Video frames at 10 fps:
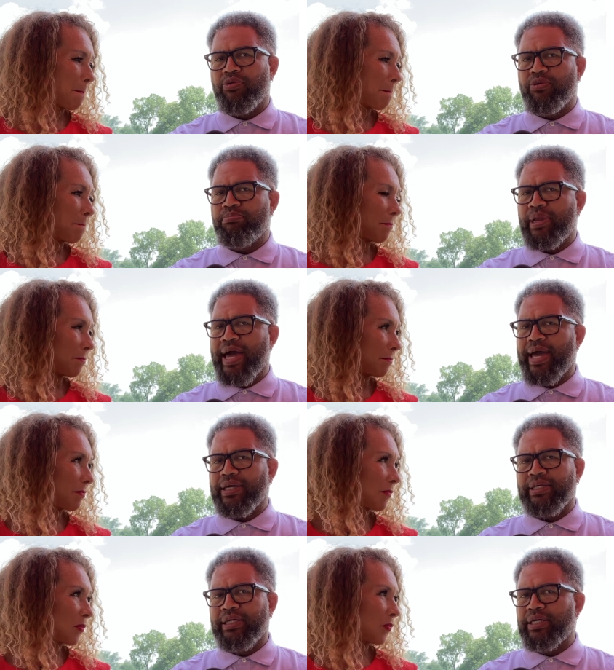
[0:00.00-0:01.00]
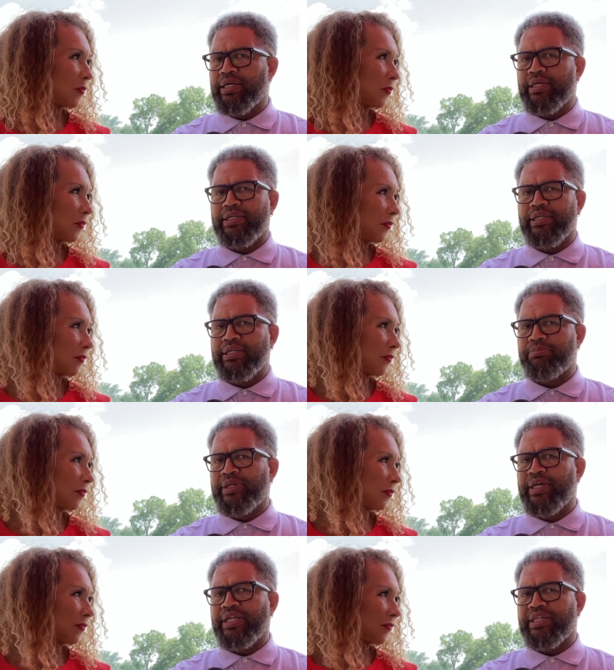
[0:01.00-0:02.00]
Speaker 1: or black. It could
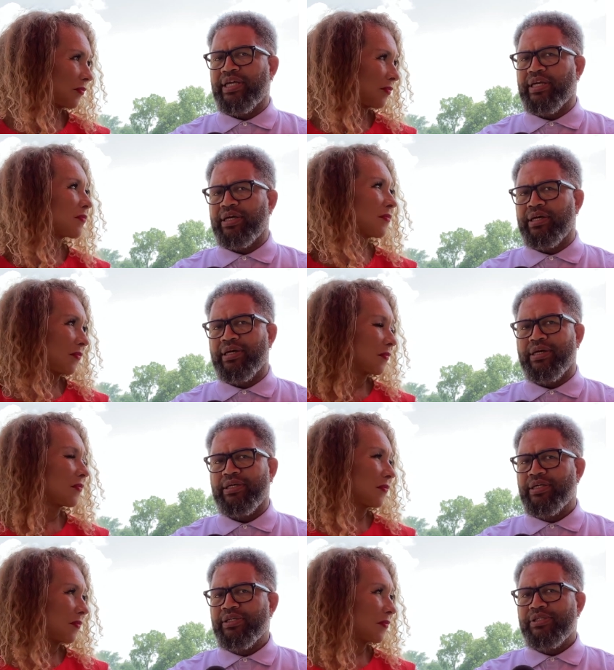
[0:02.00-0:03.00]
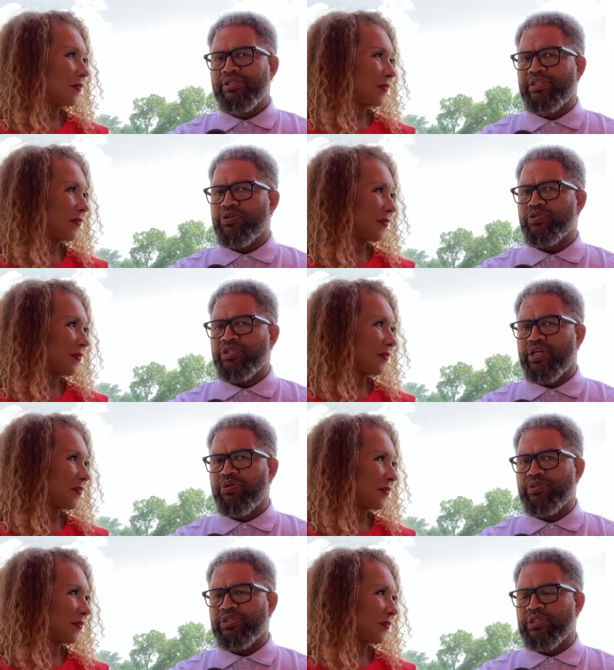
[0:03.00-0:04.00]
be anything. Sickle cell
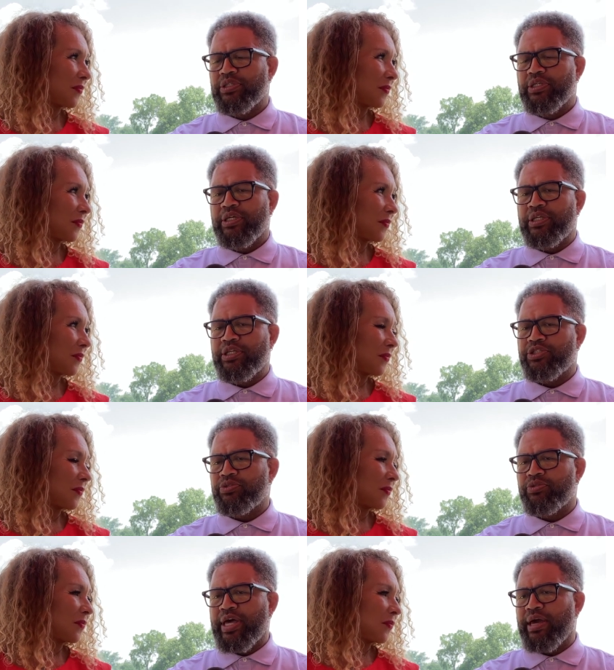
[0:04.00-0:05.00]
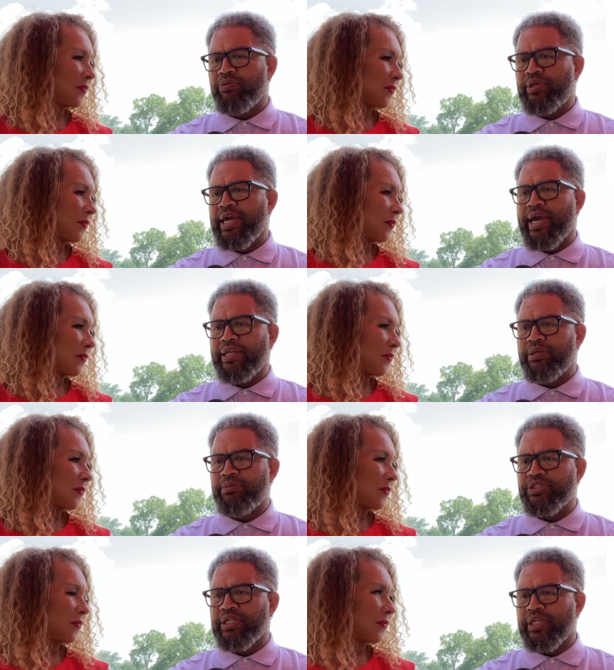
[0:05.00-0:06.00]
was an issue that we had in the
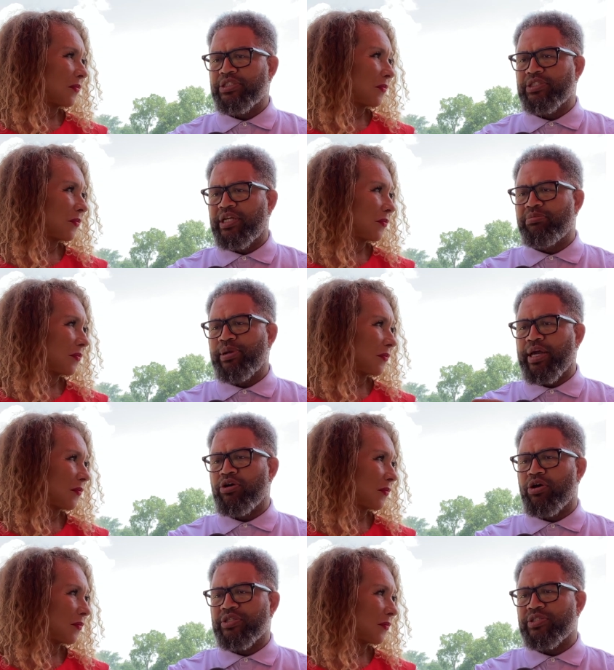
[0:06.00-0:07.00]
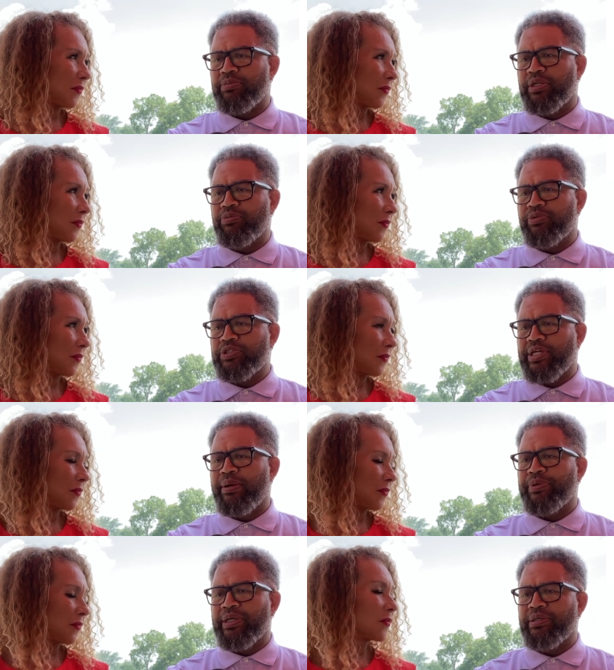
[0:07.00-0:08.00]
Michigan Legislative Black Caucus, something we were
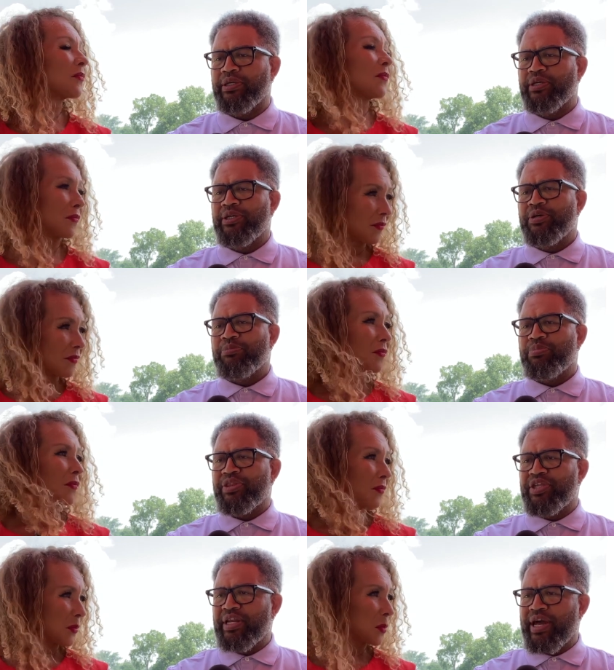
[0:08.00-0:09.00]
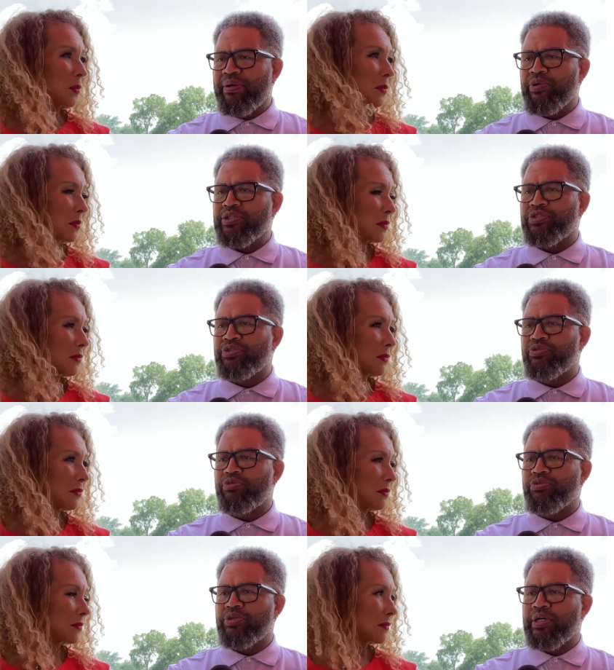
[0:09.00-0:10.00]
championing. But then I went
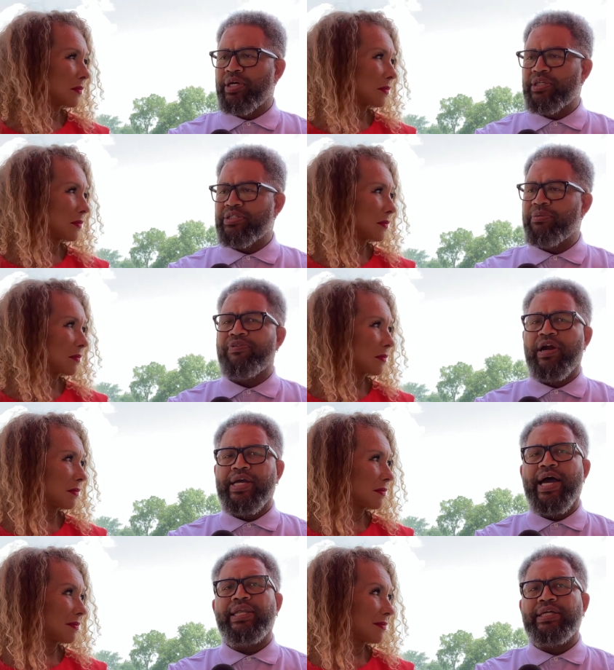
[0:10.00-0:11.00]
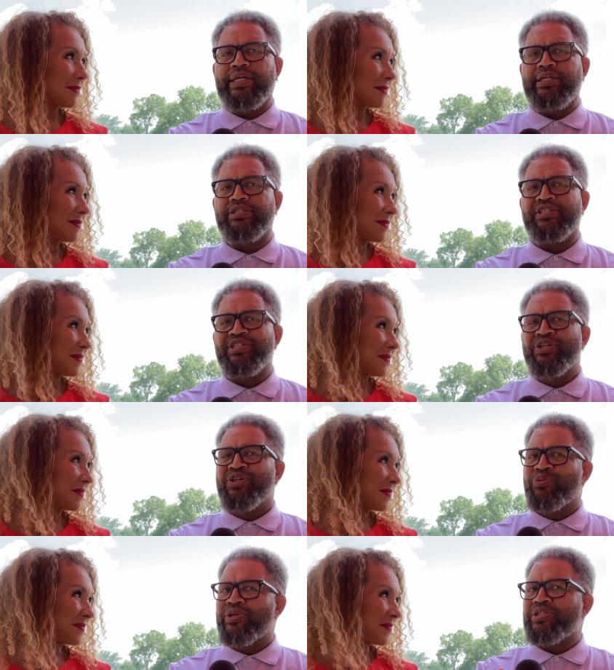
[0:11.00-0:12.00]
to some of our colleagues where